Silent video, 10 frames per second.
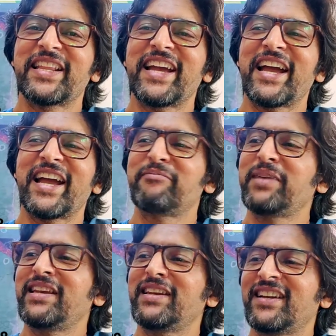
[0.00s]
have
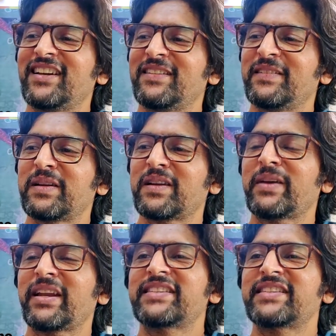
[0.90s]
been
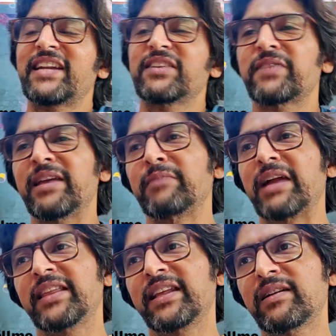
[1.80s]
very satisfying. But I
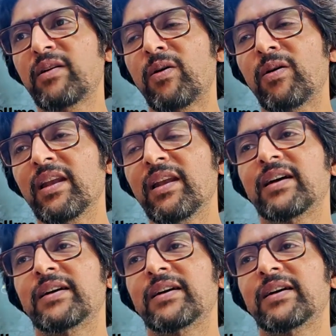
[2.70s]
think all